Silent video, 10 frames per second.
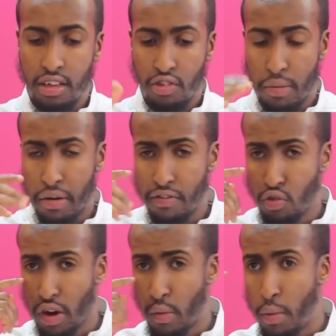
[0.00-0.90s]
So the Prophet
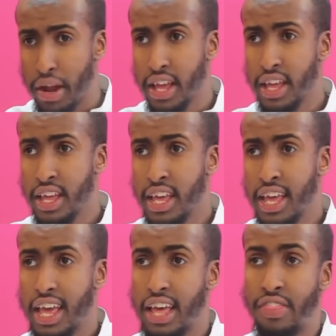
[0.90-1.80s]
saw a woman
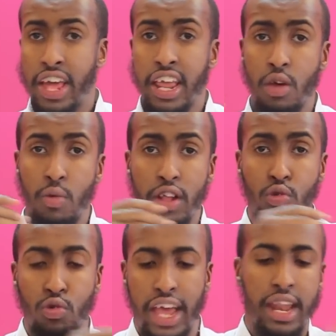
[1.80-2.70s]
and then he went
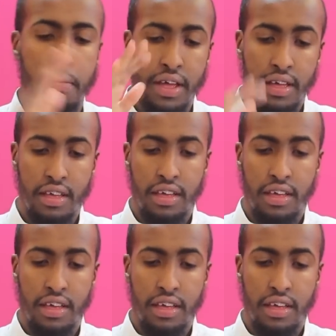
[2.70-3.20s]
to Zainab.